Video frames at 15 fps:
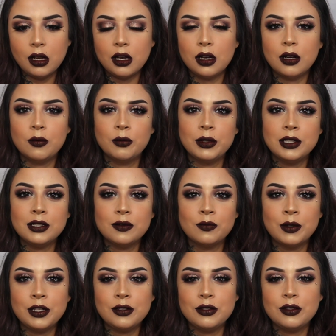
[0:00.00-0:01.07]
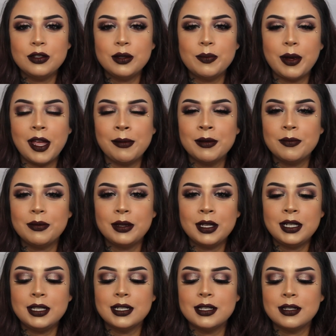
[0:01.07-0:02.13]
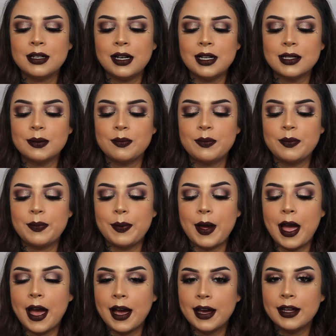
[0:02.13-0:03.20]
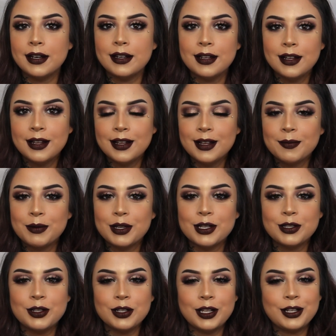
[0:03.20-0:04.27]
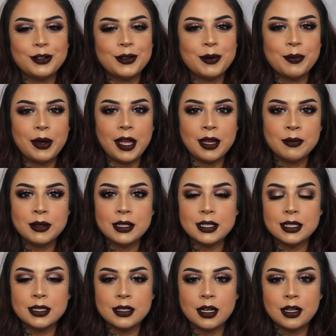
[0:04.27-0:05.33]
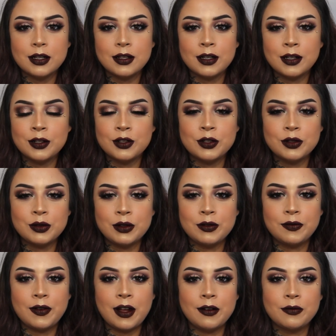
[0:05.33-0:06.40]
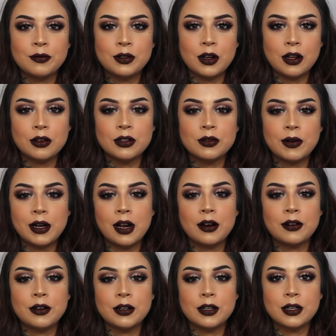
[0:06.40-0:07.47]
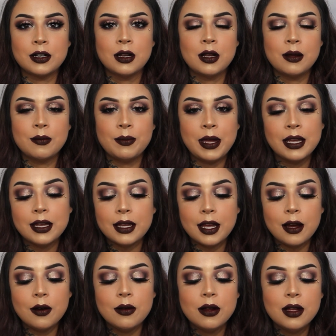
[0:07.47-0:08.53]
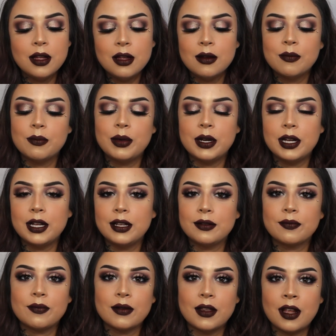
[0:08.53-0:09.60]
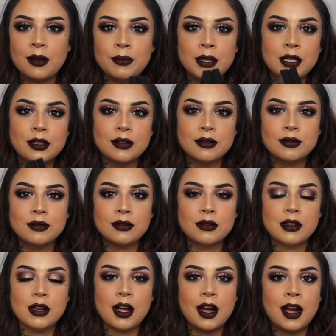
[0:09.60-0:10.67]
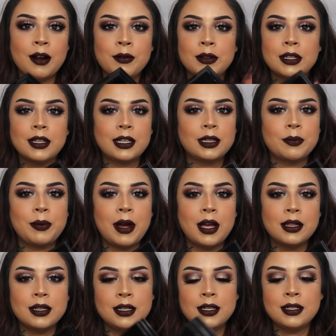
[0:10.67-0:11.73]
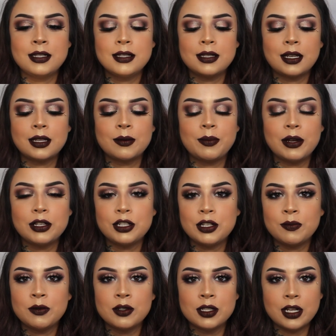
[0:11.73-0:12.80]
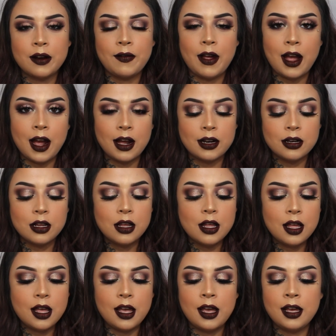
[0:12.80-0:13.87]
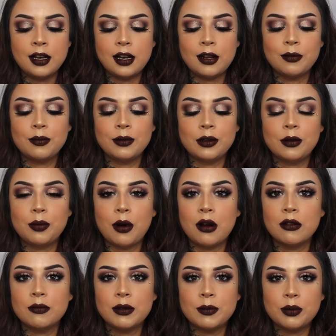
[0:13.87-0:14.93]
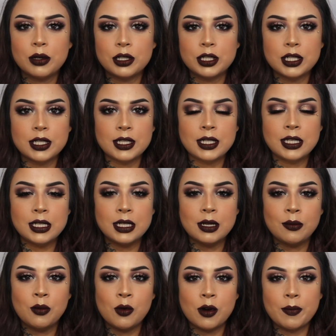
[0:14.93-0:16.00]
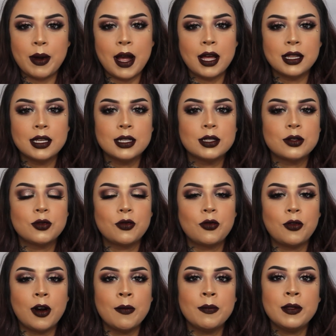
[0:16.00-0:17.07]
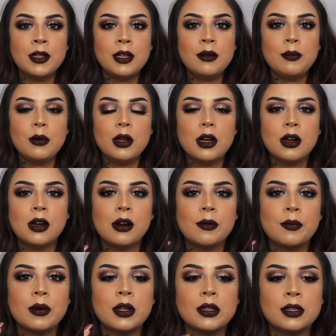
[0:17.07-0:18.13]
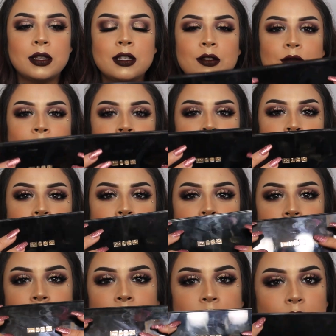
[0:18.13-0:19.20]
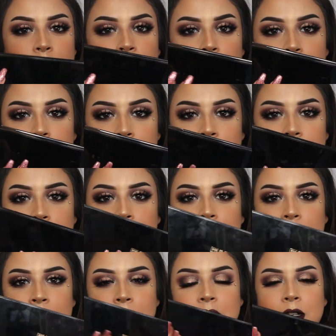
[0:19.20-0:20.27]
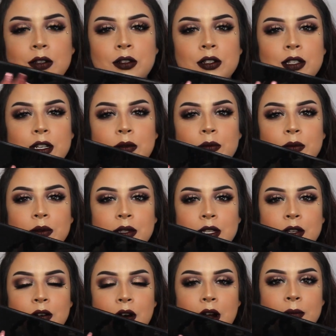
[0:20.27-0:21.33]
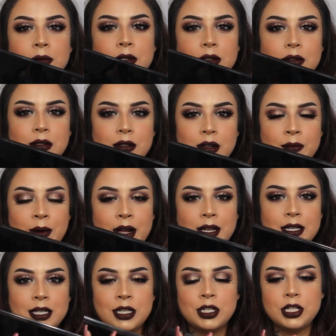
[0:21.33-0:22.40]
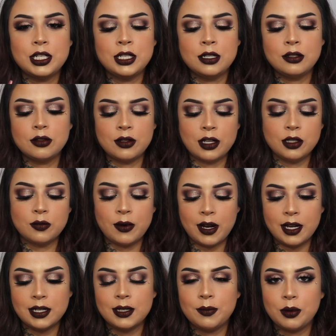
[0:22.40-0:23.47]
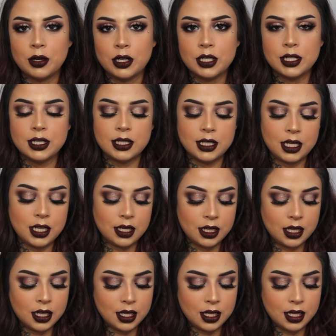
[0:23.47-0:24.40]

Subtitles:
When you do the payment plan, it's not as bad because you're like doing payments. It's not $125 right out of your bank account. But I mean, I really like the palette. It's like the best shimmers that I've had, and I will probably be purchasing more palettes from them. This one was just really, the colors like really grabbed my attention, so that's why I did purchase it.